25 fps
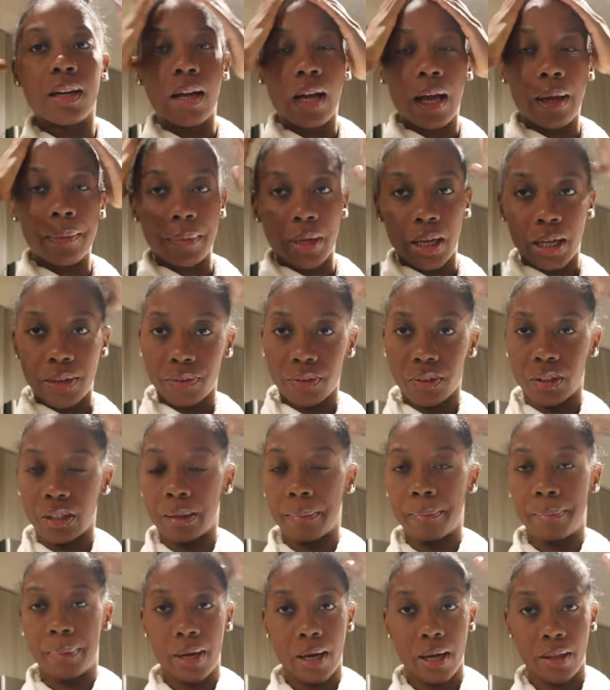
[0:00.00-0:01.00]
I'm not even
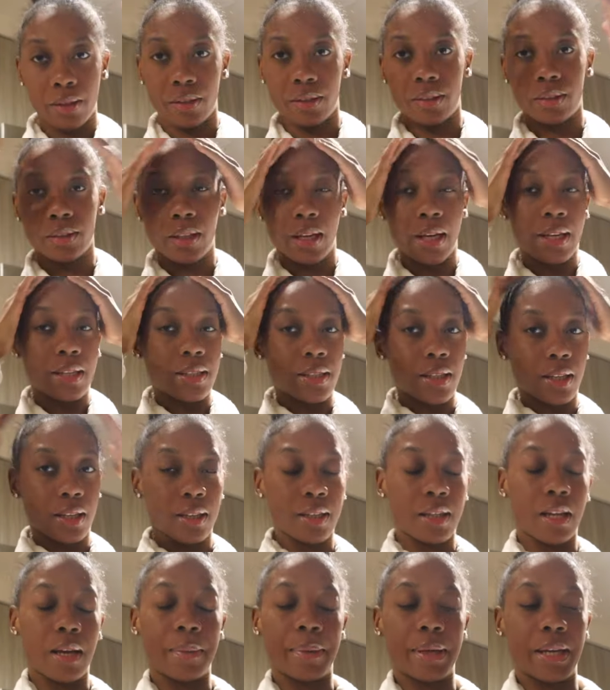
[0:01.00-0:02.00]
gonna bother like
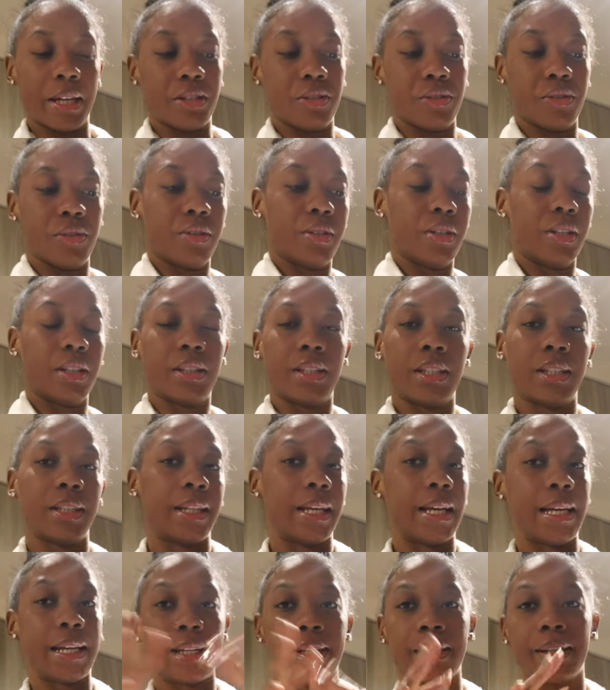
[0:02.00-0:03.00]
slicking down my edges or nothing.
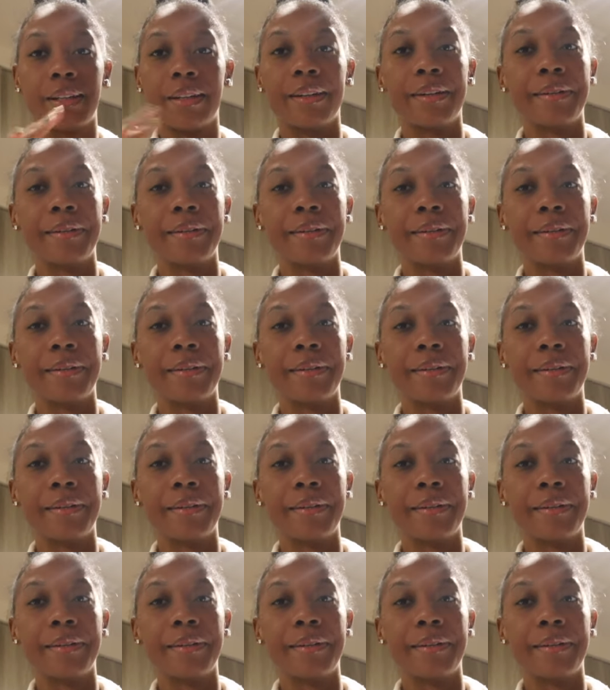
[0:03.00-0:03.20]
Like,